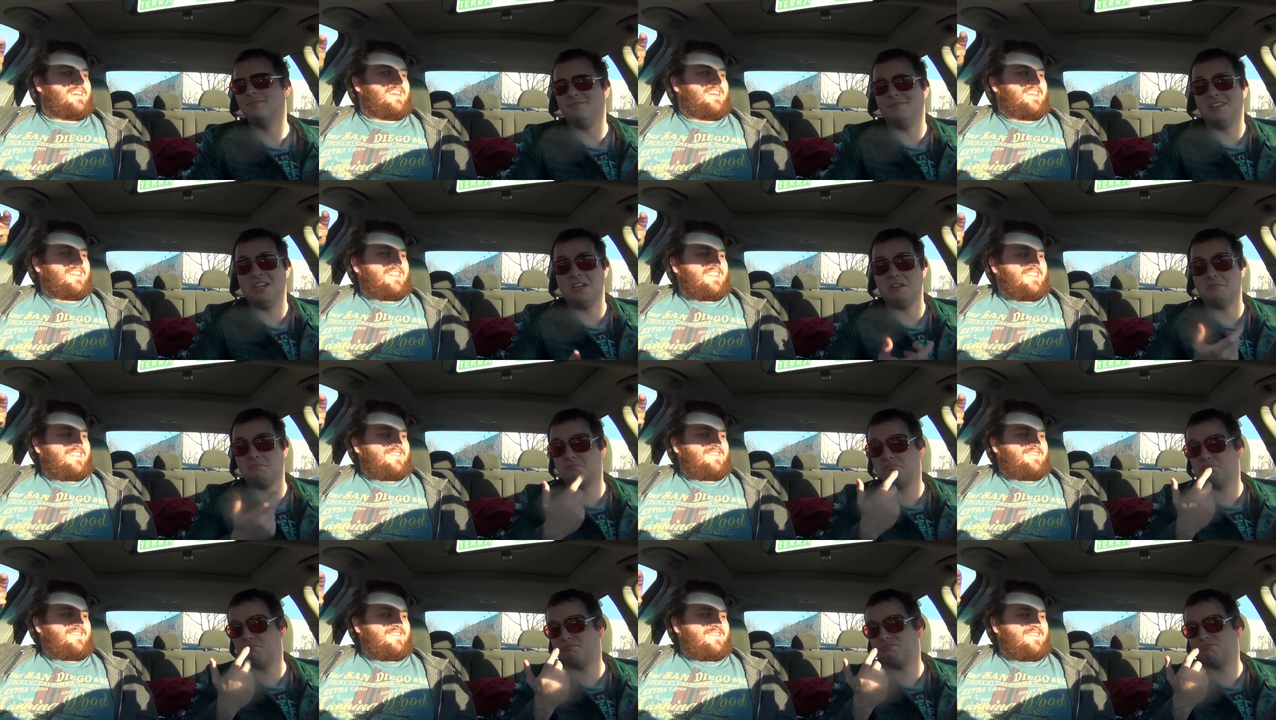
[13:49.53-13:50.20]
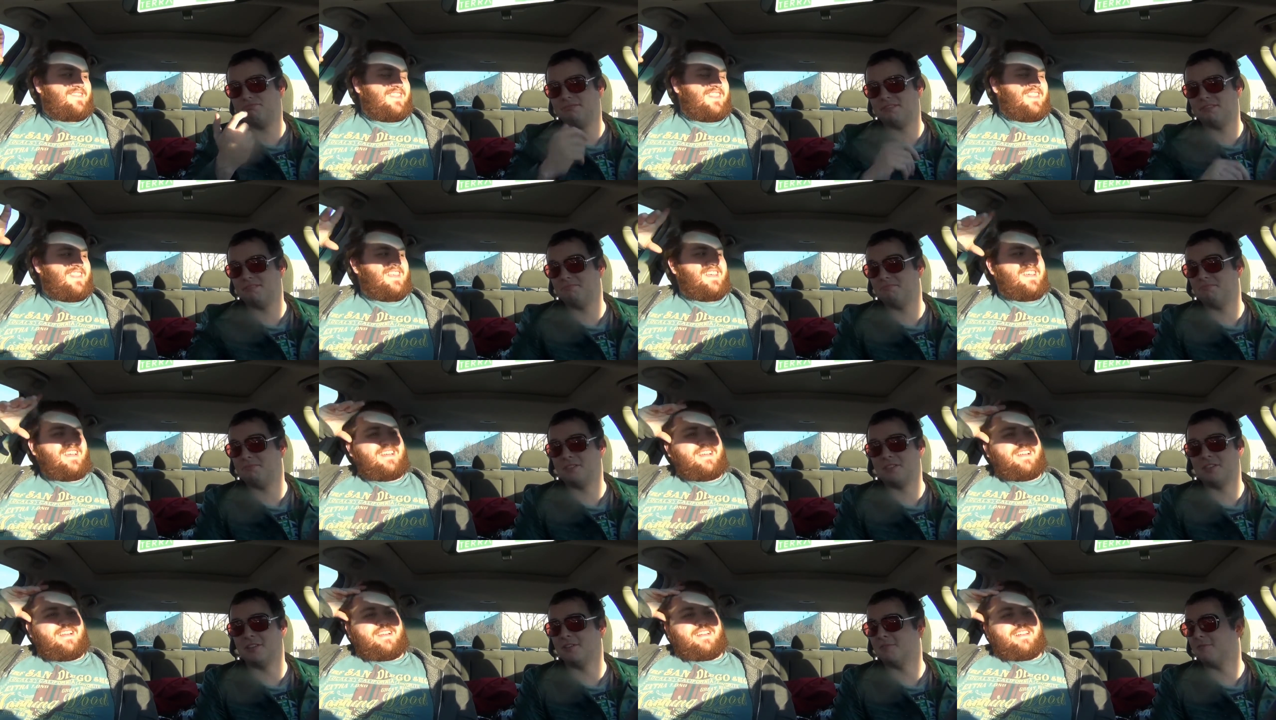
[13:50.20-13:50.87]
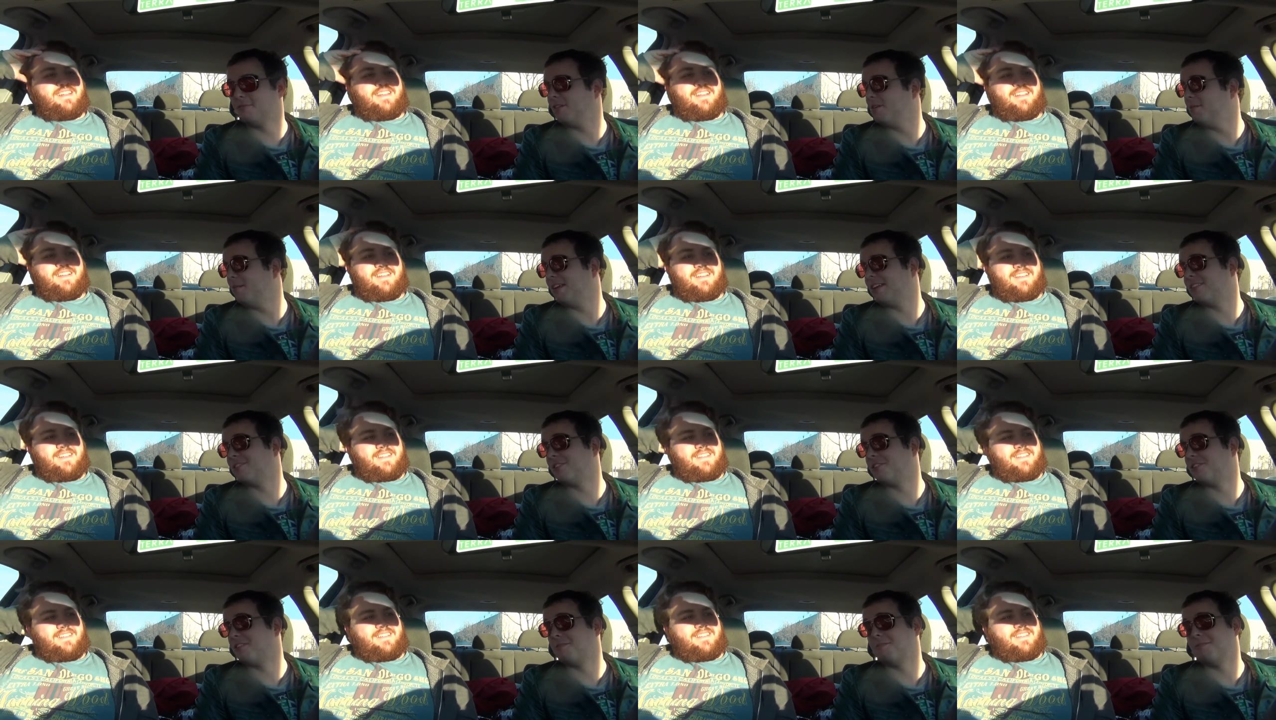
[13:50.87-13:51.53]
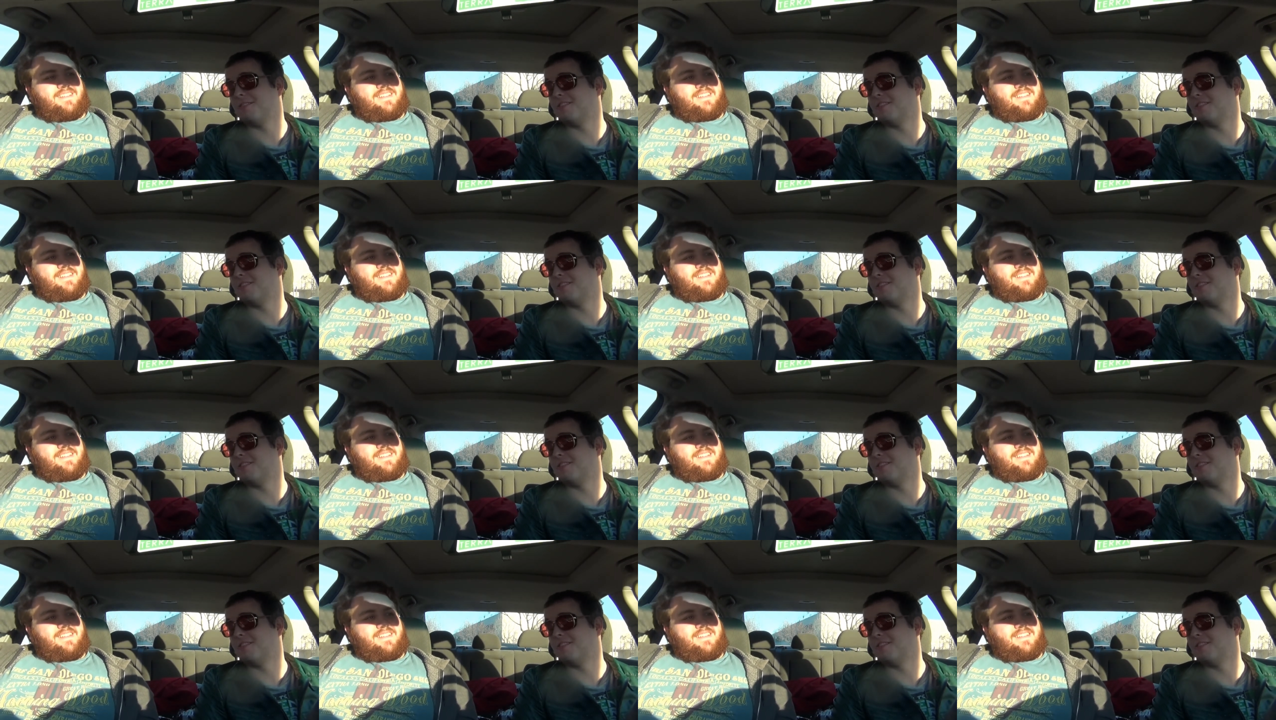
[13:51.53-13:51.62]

Speaker 1: Nah, it's good. It makes just as